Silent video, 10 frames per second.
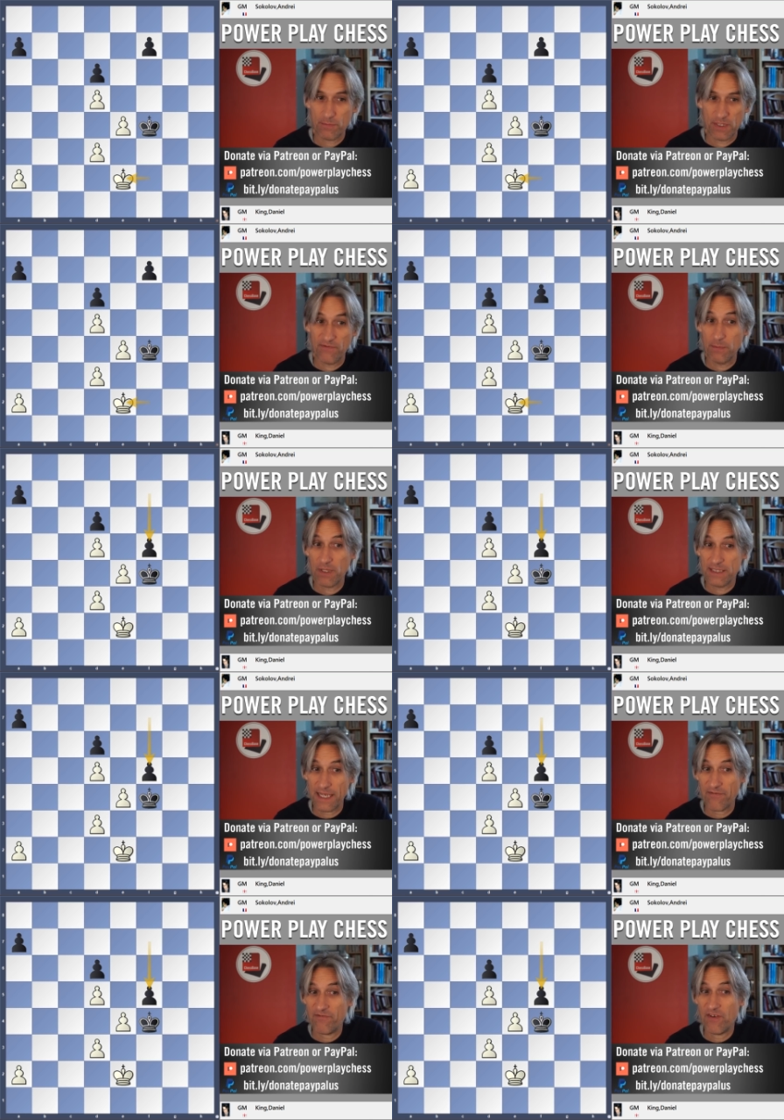But if he plays
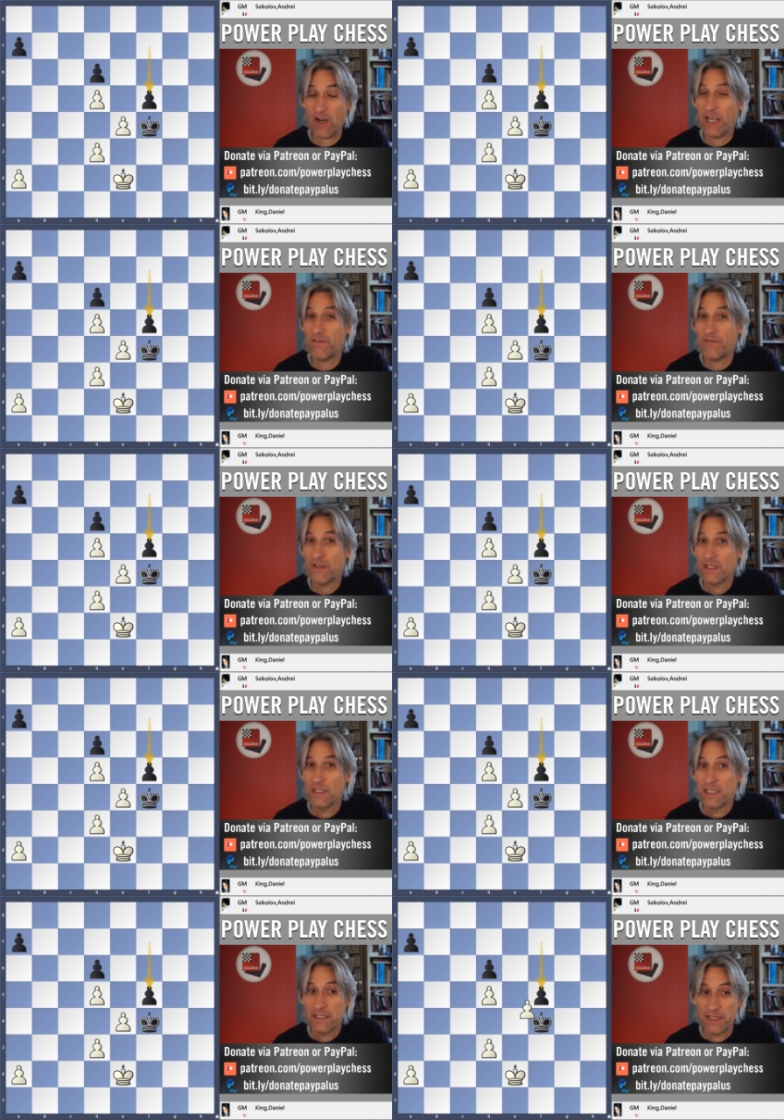f5,
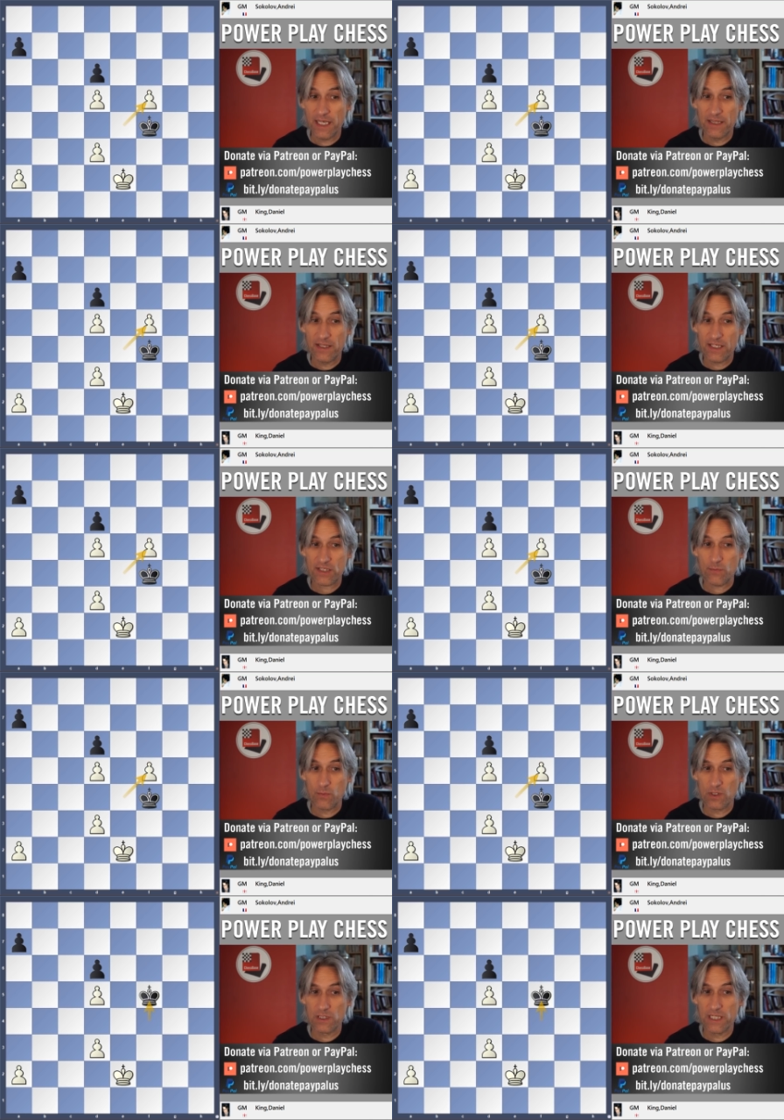then this
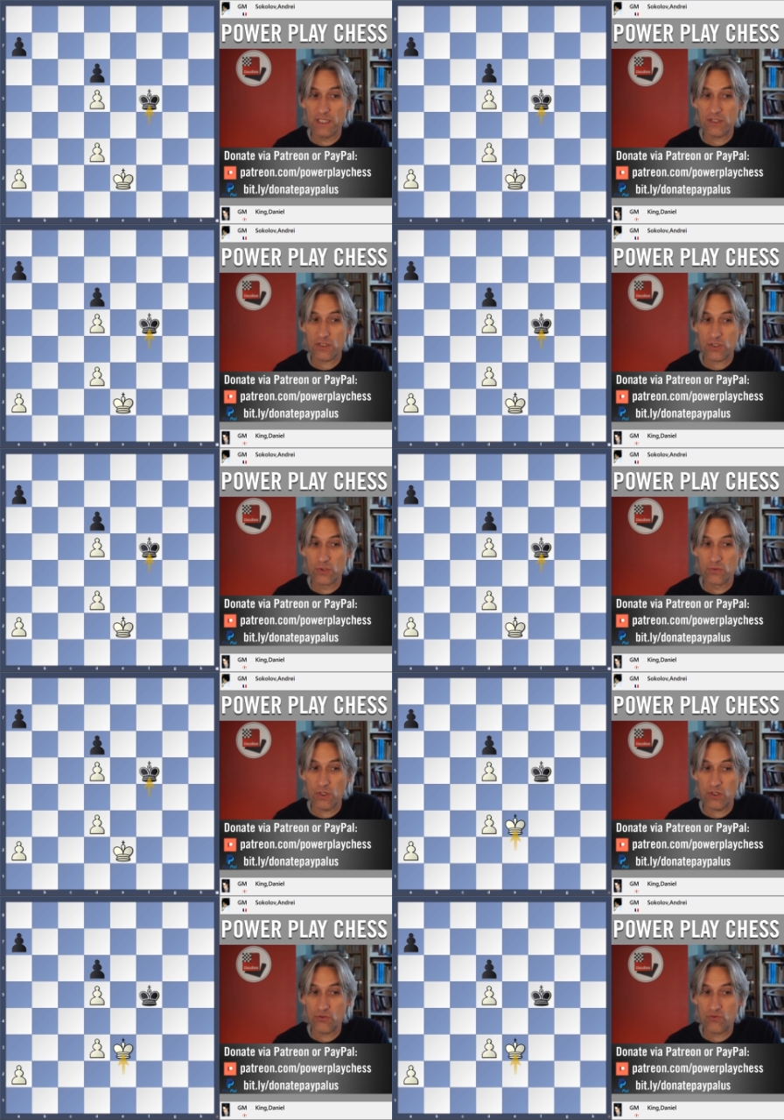will lead to
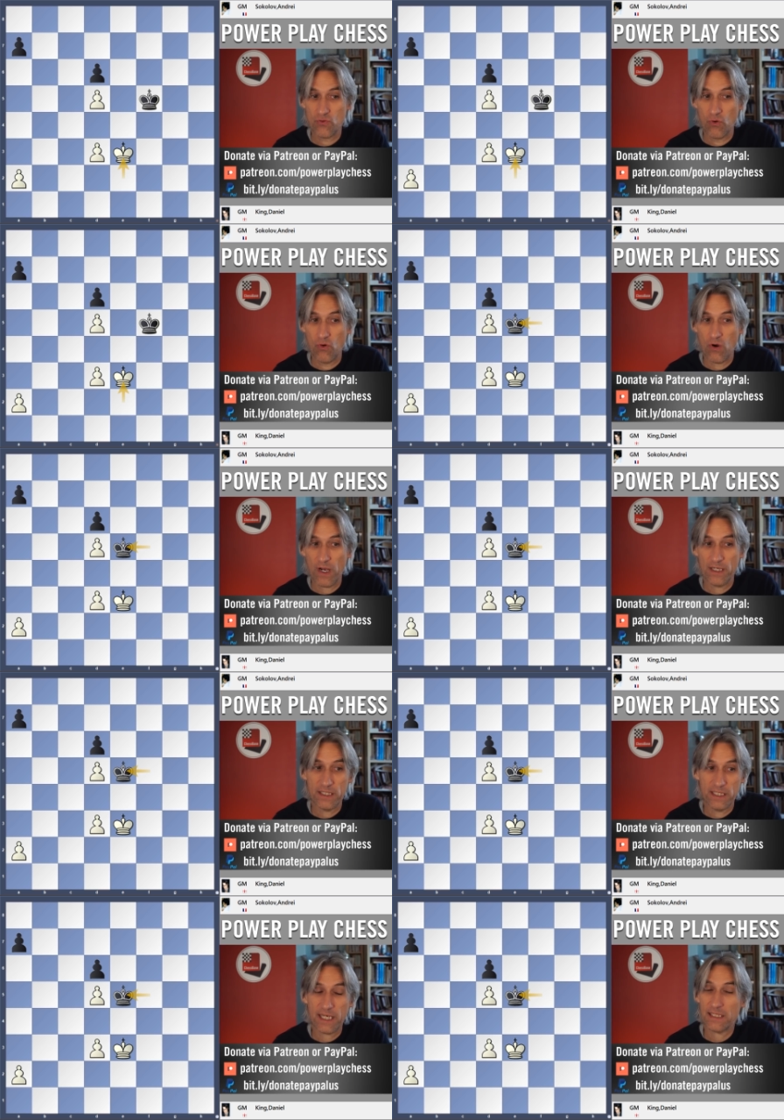a draw and
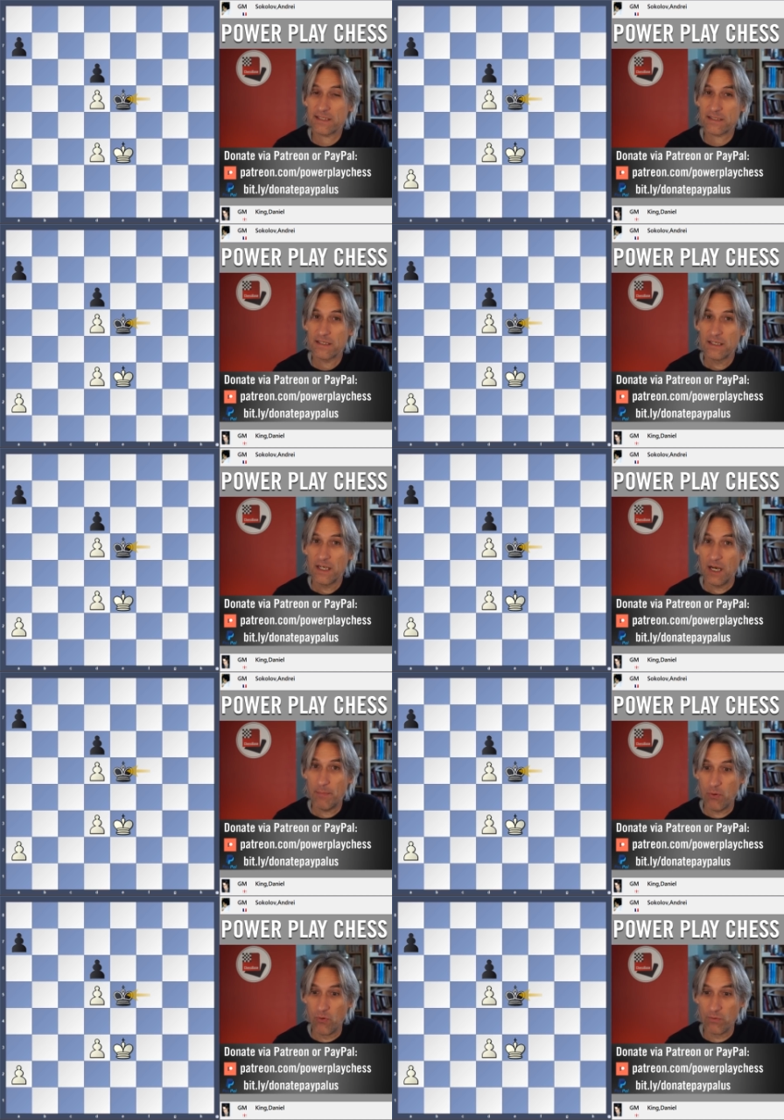he gets a
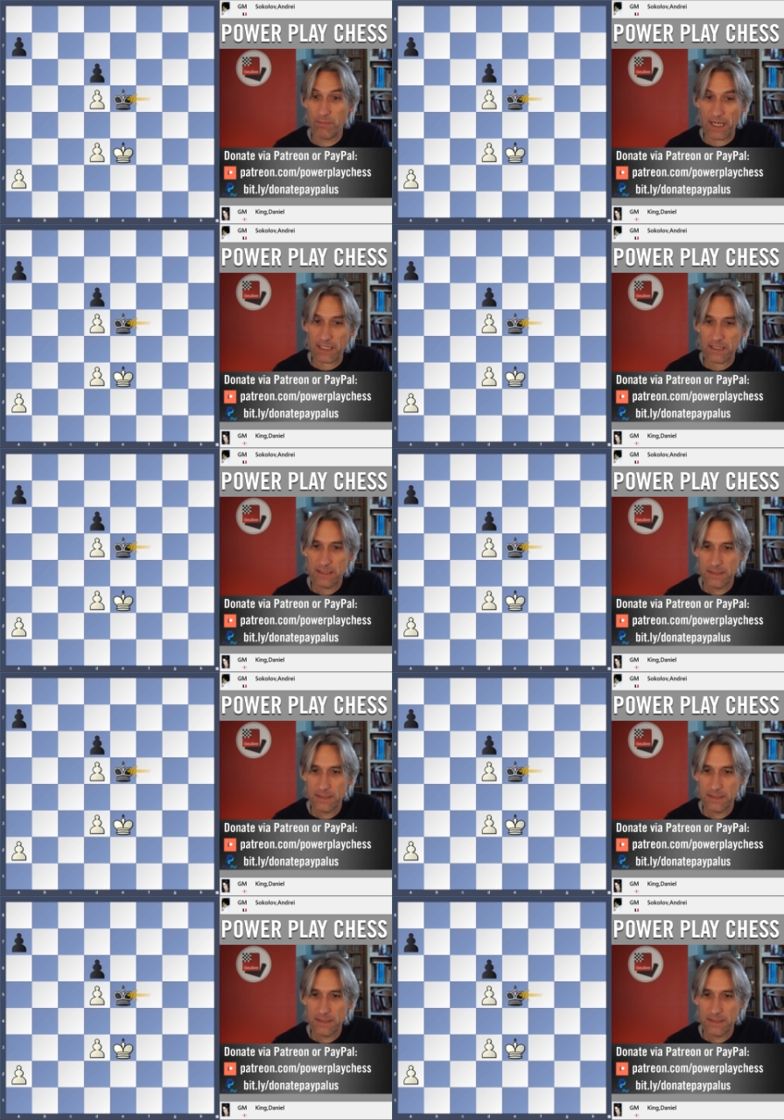pawn back.